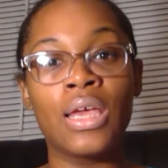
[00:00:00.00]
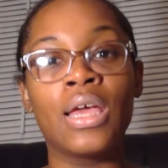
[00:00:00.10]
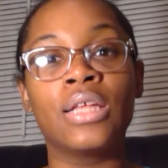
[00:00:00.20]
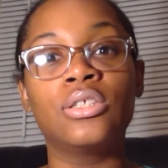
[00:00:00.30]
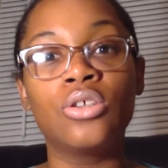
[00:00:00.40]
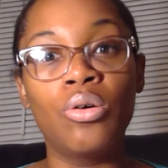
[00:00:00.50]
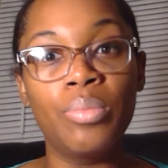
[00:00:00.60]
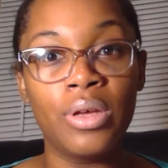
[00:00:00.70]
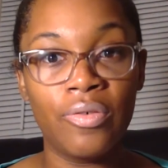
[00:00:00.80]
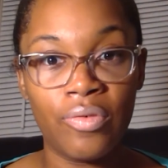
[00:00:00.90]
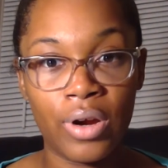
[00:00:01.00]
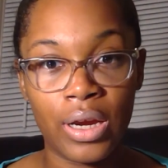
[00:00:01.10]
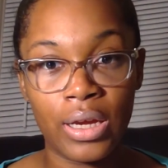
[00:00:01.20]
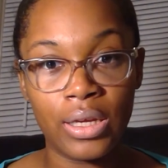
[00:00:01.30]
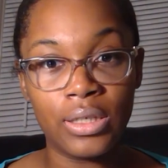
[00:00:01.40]
and don't be
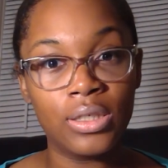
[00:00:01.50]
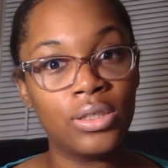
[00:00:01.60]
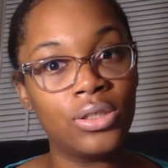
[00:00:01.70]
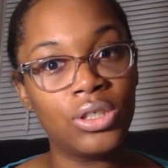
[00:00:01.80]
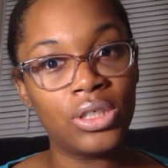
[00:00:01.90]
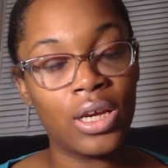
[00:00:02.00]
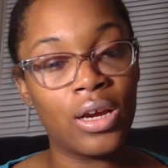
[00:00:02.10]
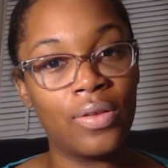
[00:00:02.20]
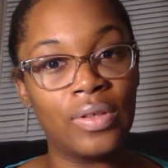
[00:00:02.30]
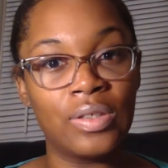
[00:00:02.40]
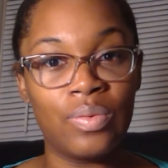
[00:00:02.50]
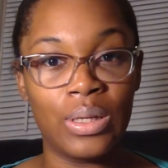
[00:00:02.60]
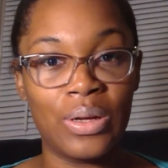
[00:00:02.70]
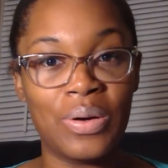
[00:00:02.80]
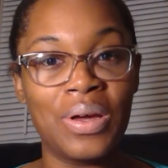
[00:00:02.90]
afraid to share this
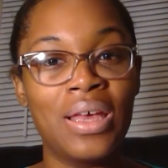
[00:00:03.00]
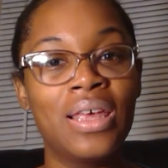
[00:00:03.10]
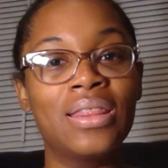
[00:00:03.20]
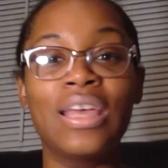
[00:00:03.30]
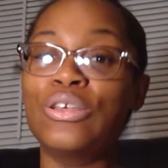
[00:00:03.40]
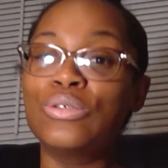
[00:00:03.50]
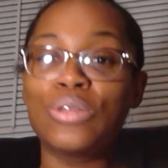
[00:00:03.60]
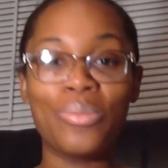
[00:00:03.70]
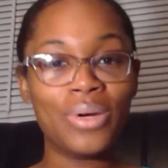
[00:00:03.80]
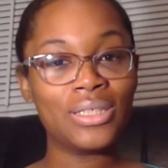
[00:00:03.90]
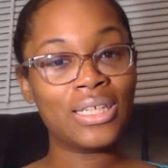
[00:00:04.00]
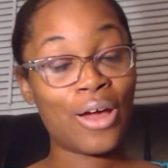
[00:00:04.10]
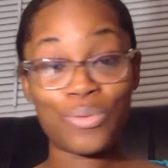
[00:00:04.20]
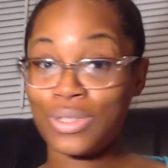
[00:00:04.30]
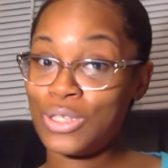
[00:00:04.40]
video. Thank you so much, and
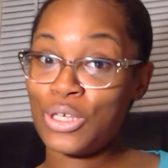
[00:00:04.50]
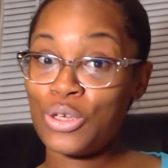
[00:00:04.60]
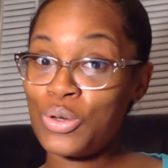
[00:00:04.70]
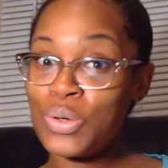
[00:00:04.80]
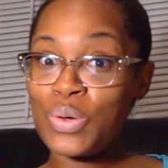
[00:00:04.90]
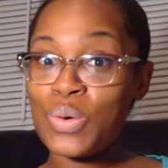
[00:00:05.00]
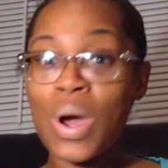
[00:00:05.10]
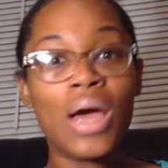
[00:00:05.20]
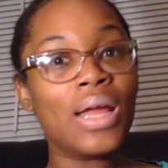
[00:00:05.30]
I will see you